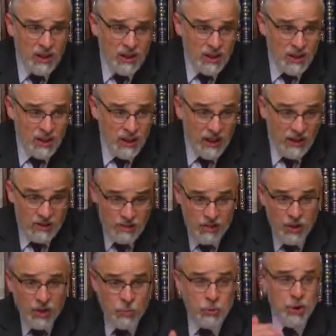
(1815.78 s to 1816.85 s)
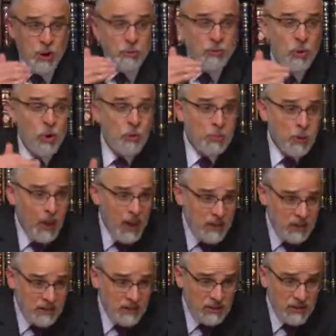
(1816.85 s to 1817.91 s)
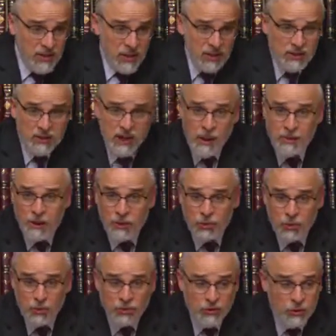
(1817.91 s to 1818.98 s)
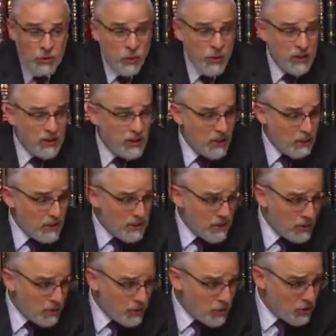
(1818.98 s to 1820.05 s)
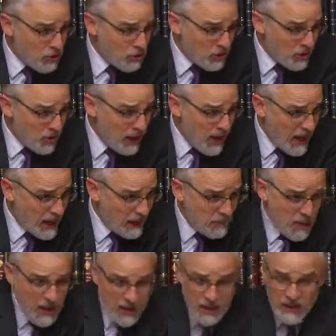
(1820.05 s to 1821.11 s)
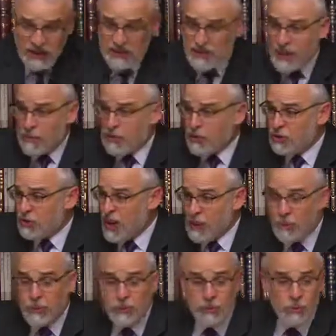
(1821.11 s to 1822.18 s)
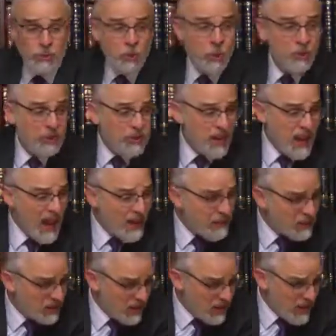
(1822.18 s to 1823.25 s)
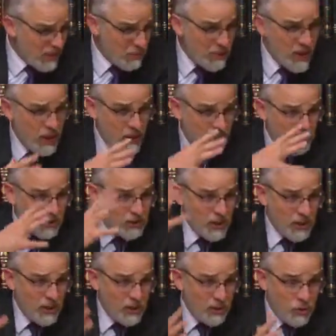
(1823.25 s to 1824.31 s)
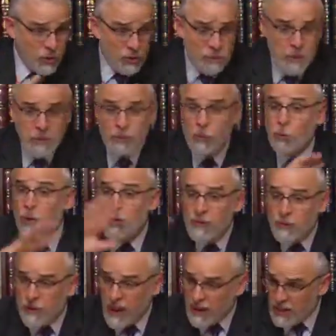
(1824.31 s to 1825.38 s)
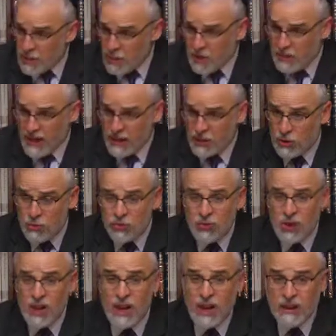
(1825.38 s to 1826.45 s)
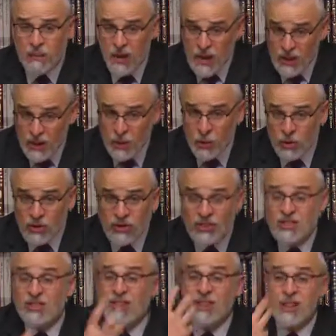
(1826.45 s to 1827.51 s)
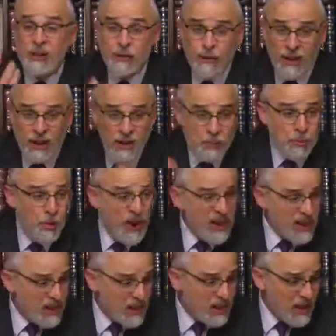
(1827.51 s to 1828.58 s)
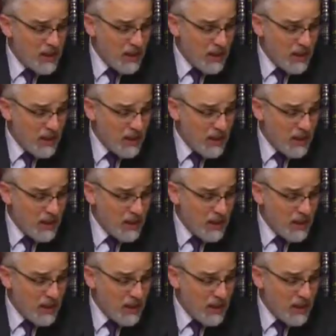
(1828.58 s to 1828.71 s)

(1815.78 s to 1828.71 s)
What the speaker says: He then put up roadblocks, stopping Jews from going to the Beis HaMikdash in Yerushalayim. He established temples with golden calves in them so that the Jewish people wouldn't find their way back to Yerushalayim in order to solidify the break.